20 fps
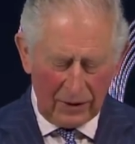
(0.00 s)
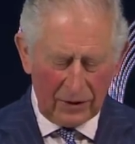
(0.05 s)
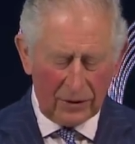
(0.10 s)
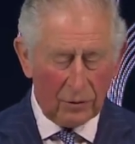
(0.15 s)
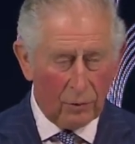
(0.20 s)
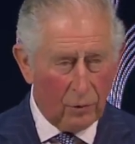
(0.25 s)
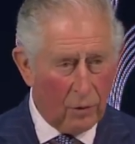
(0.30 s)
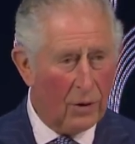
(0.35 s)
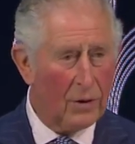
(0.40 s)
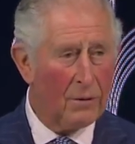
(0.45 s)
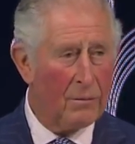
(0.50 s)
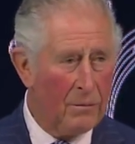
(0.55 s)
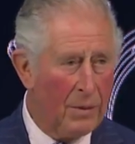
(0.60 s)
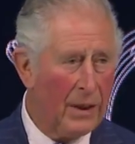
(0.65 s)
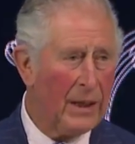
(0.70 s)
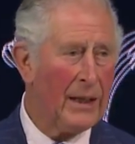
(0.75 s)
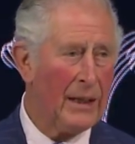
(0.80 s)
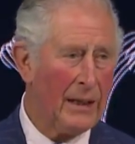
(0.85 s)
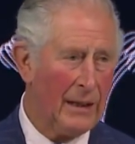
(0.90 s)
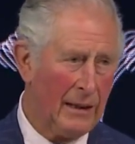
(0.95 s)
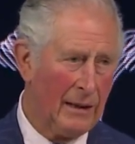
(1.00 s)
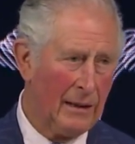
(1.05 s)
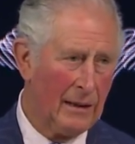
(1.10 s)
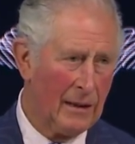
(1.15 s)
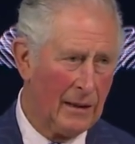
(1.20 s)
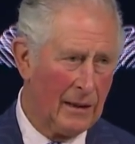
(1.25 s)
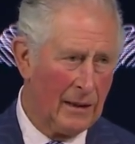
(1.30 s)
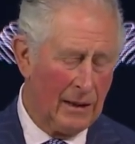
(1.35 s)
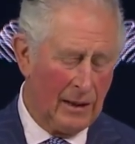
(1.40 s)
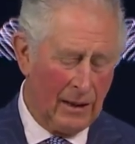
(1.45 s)
This would be
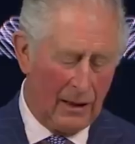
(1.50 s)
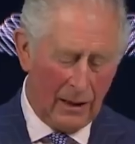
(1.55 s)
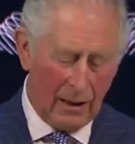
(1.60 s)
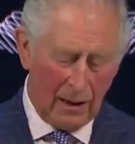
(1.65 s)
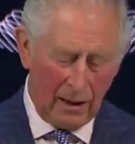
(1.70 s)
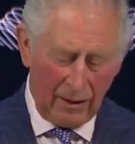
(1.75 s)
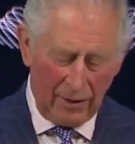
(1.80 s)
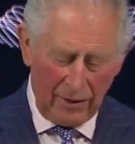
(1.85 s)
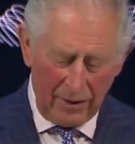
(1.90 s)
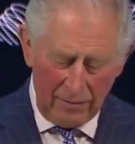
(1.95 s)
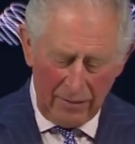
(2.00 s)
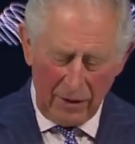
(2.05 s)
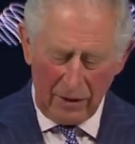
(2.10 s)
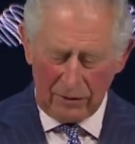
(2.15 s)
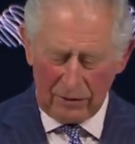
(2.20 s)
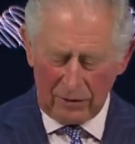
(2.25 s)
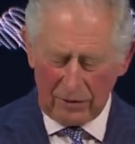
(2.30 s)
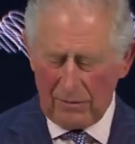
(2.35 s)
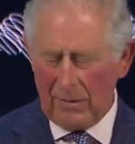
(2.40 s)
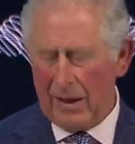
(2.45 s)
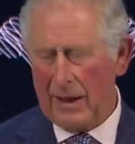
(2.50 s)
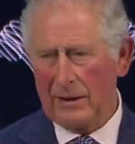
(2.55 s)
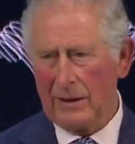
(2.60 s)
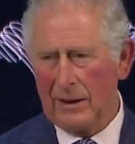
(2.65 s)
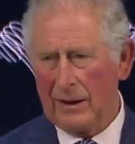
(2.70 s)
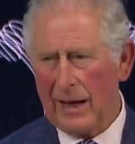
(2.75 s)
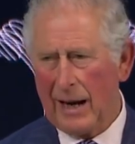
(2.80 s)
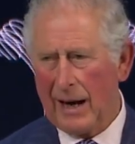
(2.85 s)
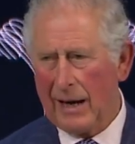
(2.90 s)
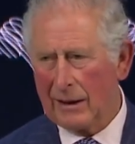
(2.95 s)
the most
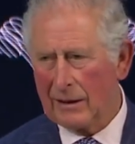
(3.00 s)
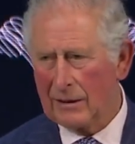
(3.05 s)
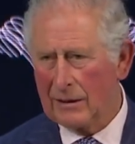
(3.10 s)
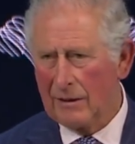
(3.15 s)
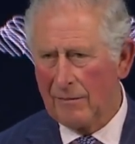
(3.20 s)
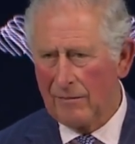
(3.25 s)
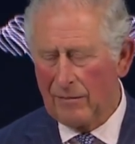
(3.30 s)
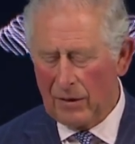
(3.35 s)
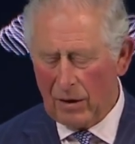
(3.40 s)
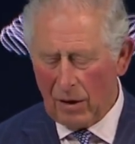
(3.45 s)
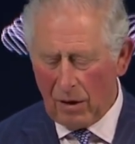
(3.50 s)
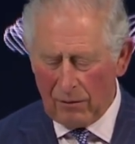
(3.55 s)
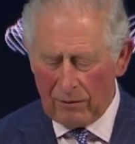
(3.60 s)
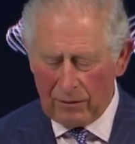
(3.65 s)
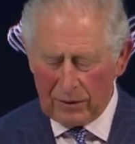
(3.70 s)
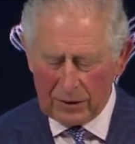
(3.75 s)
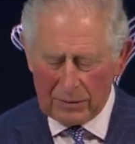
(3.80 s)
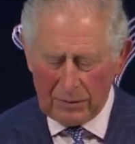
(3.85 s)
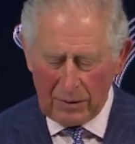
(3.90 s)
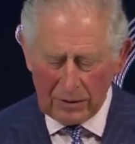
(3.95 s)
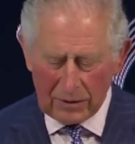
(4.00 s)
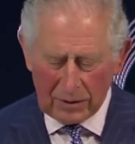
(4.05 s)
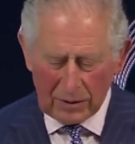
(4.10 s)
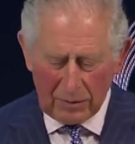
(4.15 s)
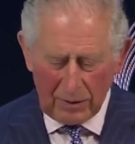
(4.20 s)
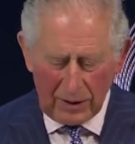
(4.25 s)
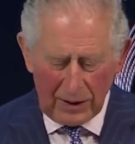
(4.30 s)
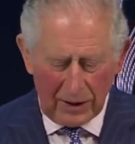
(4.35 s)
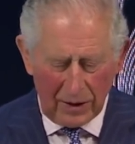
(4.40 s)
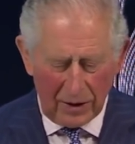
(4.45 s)
dramatic act of
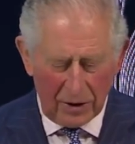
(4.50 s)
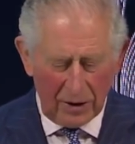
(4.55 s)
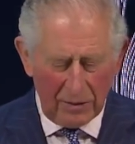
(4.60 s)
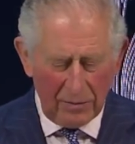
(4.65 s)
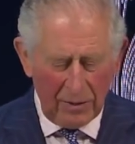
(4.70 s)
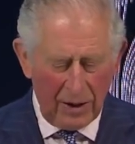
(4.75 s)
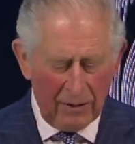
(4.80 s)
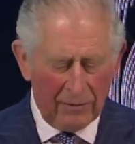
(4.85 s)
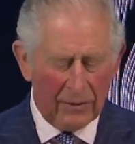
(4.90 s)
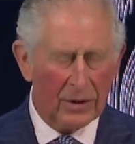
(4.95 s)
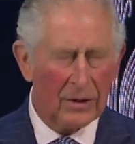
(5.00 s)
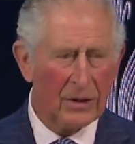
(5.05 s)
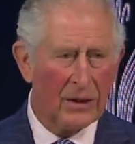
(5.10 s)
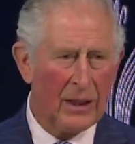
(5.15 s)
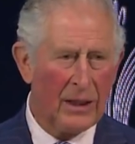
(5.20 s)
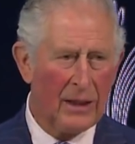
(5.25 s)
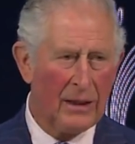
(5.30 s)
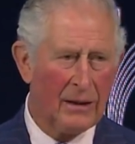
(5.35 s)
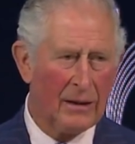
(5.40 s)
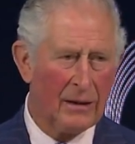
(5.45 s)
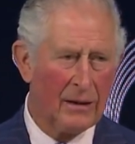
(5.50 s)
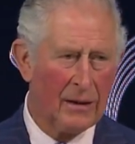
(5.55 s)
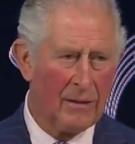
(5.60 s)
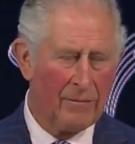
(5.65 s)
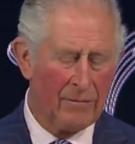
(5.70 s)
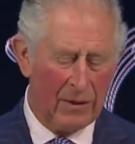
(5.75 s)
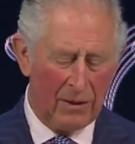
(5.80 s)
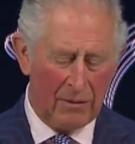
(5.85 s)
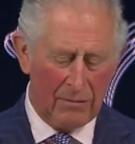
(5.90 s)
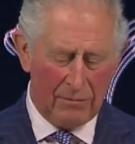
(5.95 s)
responsible leadership ever seen
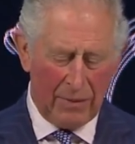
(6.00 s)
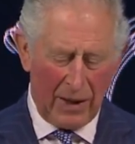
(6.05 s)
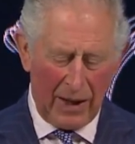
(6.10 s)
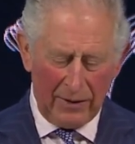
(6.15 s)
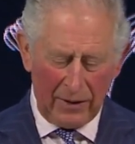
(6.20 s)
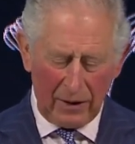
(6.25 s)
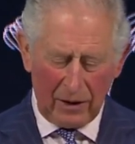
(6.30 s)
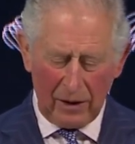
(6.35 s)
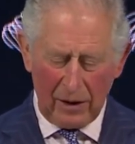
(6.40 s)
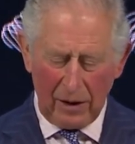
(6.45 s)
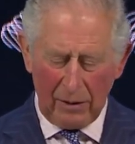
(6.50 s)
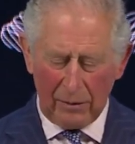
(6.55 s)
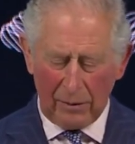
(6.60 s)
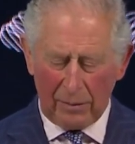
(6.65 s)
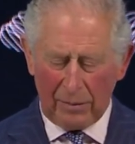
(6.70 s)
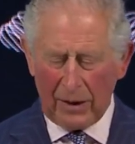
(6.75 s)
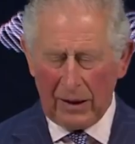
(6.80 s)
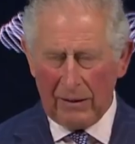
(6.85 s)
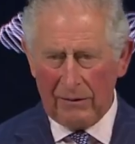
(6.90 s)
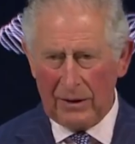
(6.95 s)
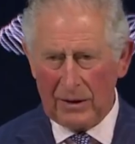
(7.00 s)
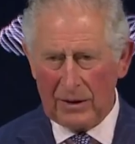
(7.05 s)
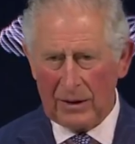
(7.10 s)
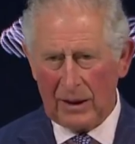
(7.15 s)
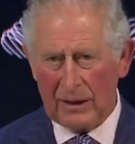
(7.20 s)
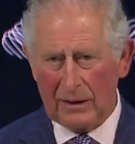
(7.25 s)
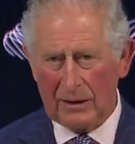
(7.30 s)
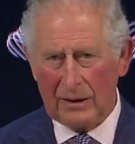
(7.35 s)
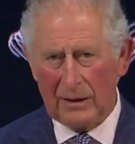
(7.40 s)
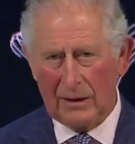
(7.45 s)
by the global private
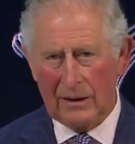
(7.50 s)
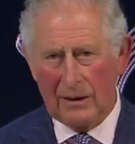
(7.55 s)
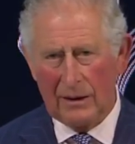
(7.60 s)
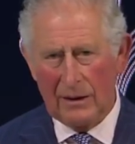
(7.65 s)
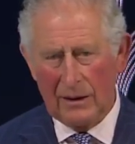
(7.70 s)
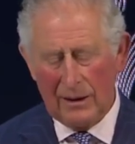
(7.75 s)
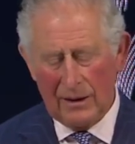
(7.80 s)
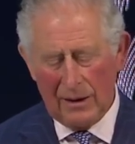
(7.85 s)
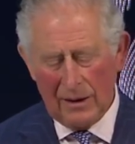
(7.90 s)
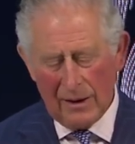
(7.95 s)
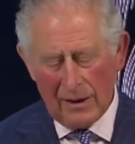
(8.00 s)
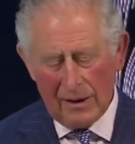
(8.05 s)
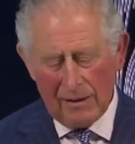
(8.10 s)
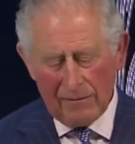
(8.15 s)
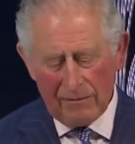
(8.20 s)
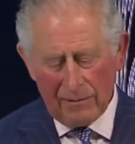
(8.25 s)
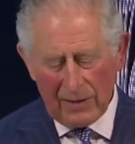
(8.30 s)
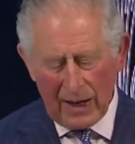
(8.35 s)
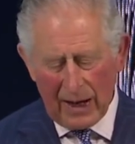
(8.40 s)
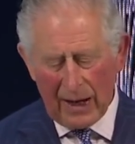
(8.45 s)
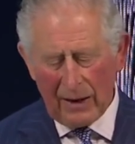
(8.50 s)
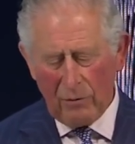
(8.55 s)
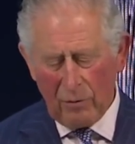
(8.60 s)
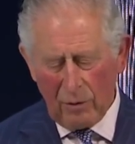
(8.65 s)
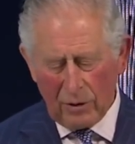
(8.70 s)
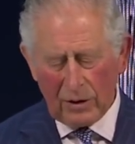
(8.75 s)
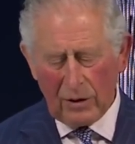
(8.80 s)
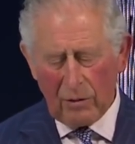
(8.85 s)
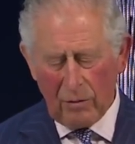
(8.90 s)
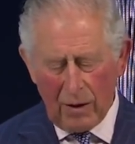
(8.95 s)
sector
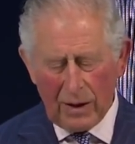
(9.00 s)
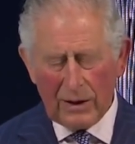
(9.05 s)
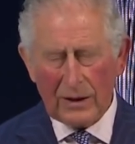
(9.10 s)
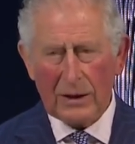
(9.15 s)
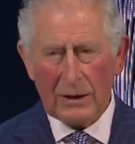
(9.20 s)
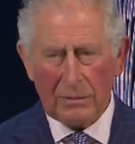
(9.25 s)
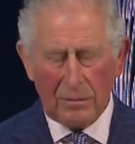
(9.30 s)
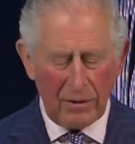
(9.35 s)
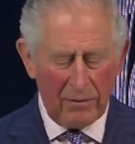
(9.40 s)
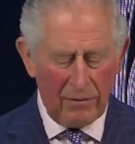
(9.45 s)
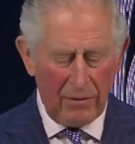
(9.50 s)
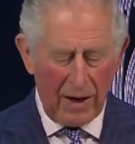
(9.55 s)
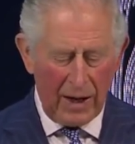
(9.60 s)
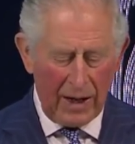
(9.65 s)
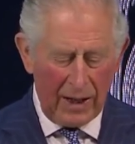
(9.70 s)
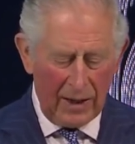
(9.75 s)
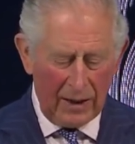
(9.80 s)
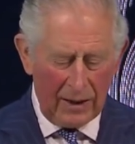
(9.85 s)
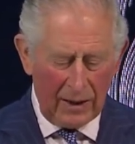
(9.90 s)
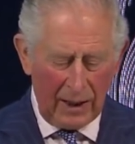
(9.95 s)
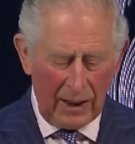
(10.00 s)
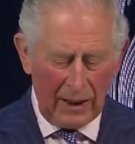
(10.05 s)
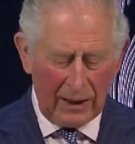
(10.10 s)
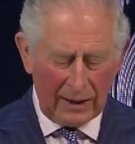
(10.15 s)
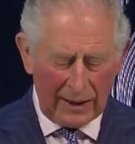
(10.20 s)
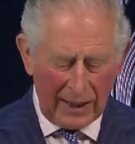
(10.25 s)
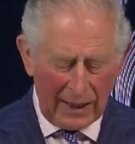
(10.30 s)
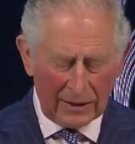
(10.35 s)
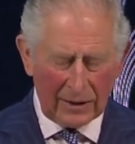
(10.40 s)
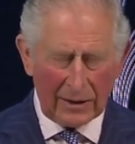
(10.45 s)
and would at once provide
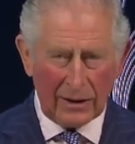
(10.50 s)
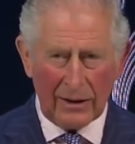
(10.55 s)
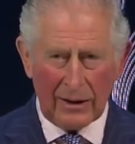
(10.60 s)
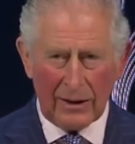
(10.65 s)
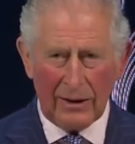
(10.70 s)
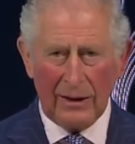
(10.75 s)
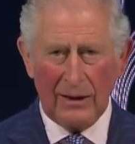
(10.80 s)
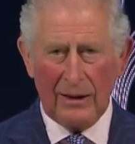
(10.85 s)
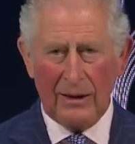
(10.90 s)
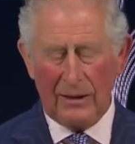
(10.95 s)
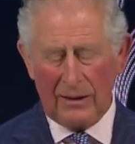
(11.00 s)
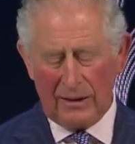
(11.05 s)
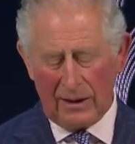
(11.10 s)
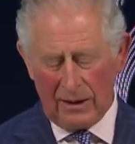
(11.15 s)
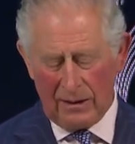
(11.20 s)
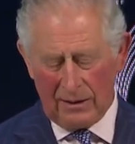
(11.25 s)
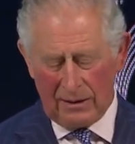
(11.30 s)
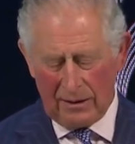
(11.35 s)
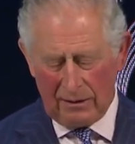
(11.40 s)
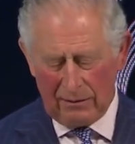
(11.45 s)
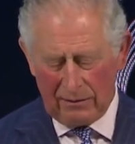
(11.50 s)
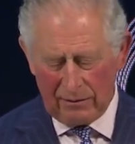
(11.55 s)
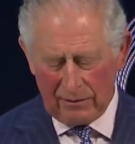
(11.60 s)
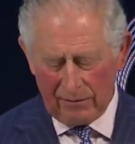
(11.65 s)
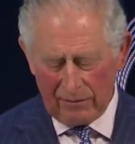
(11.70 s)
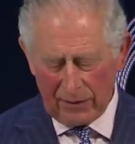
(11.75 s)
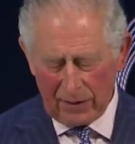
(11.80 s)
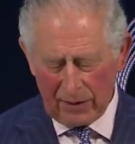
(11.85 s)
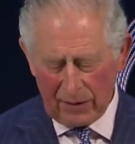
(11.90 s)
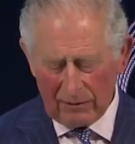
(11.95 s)
a catalytic incentive
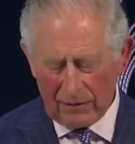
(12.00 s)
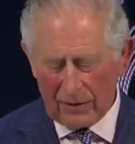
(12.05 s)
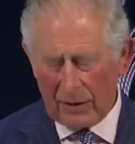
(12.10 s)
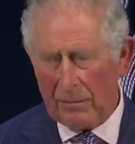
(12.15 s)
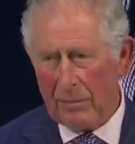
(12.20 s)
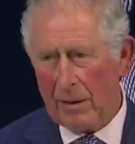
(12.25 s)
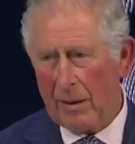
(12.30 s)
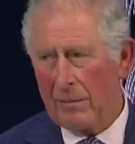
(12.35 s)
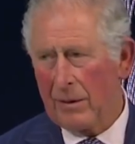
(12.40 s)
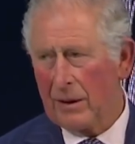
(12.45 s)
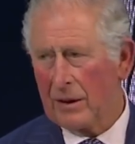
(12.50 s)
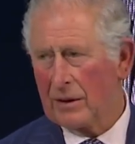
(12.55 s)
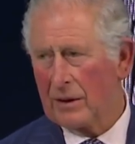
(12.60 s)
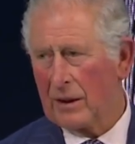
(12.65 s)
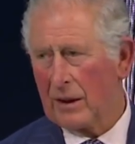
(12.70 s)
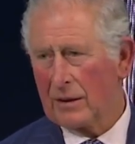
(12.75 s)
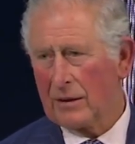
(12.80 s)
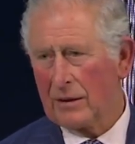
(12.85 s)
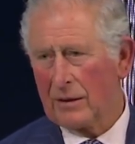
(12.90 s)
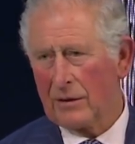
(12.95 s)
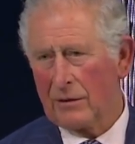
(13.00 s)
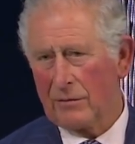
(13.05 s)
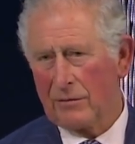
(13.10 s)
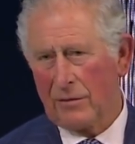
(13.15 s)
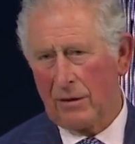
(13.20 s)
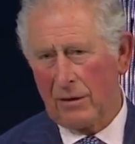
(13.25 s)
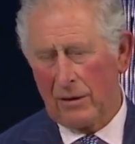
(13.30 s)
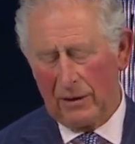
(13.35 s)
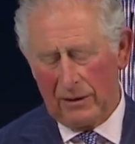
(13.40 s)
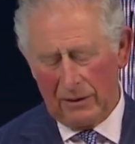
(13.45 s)
for the public sector to
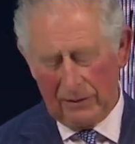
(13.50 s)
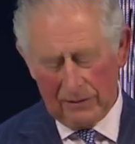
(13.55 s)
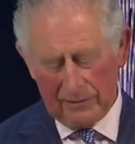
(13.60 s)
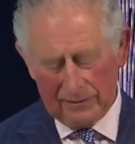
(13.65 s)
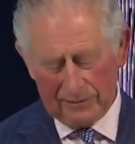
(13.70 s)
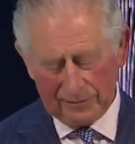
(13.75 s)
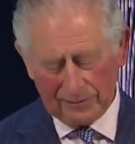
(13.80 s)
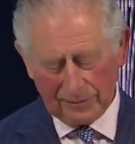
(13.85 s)
follow.